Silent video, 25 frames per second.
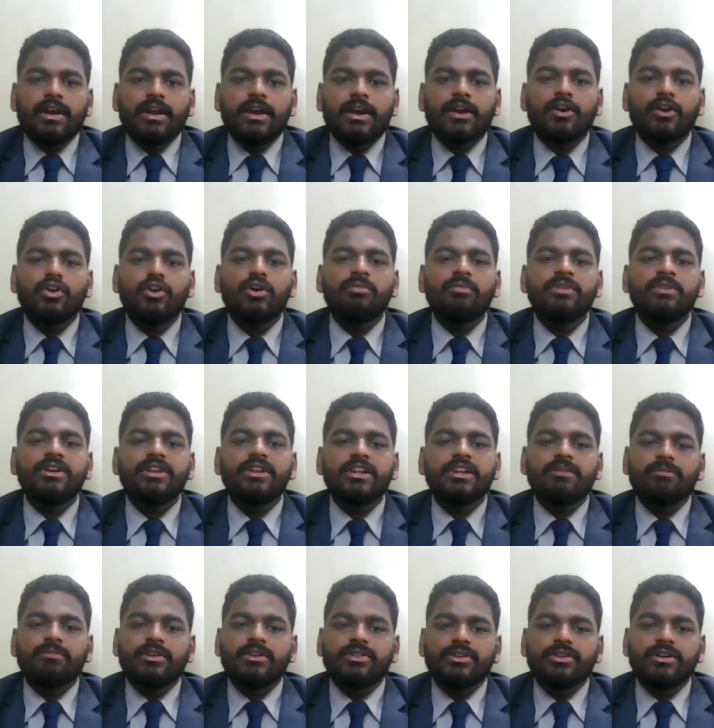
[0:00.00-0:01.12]

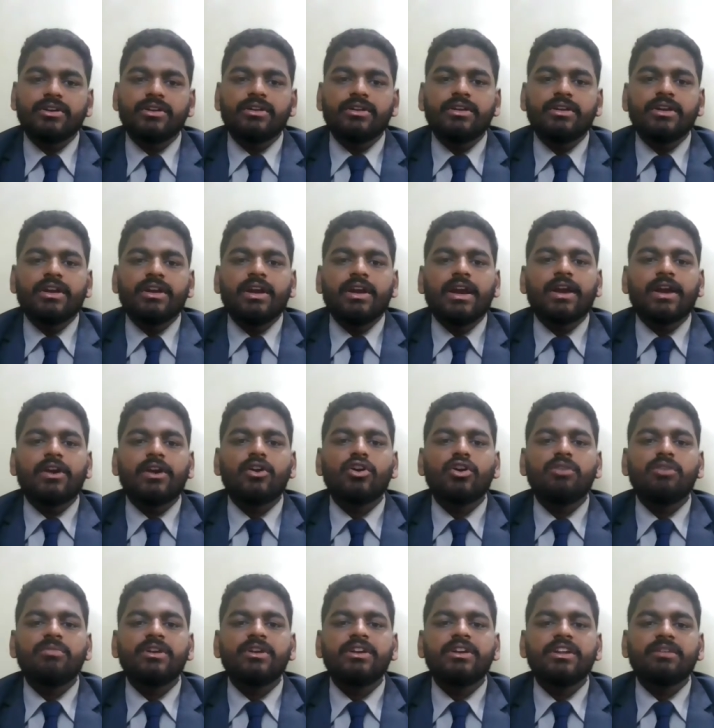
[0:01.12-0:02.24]
Econometric method.
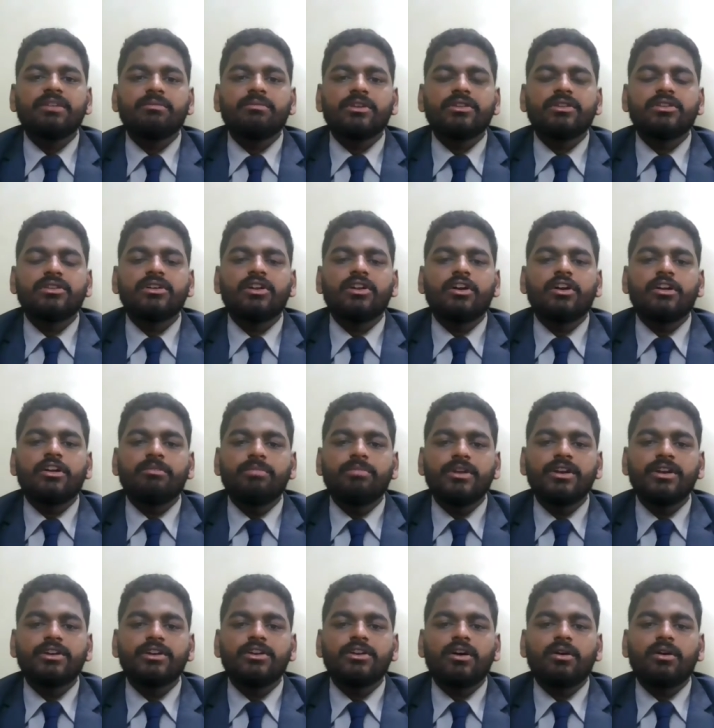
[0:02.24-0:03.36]
Econometric method are
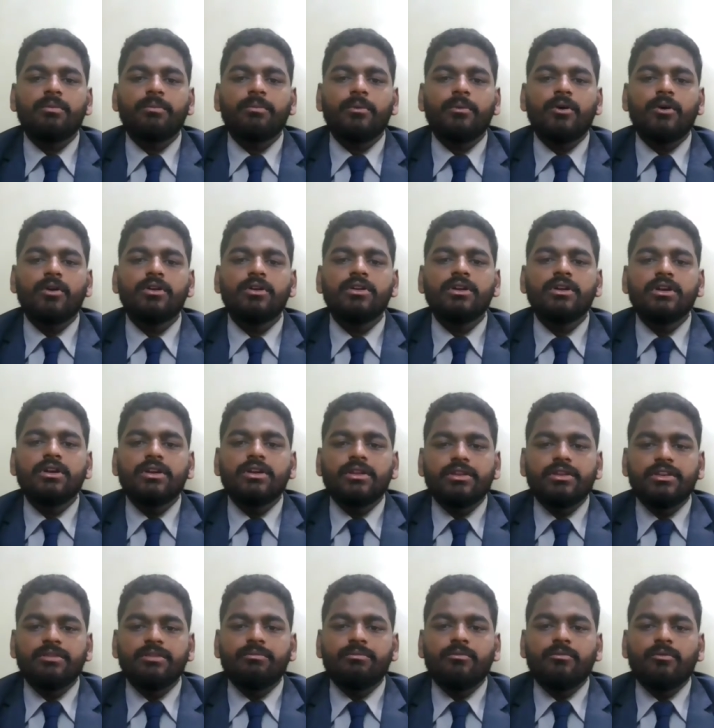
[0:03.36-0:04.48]
built upon
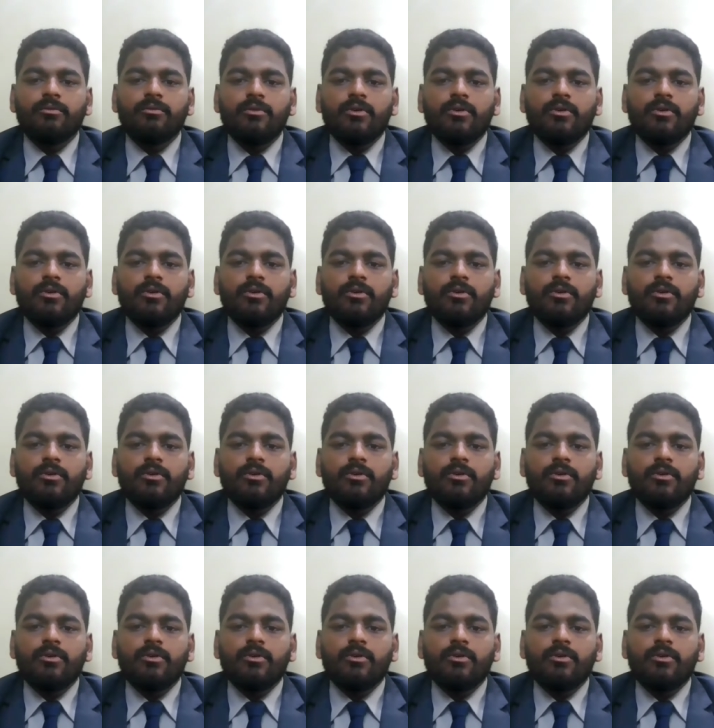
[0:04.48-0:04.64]
the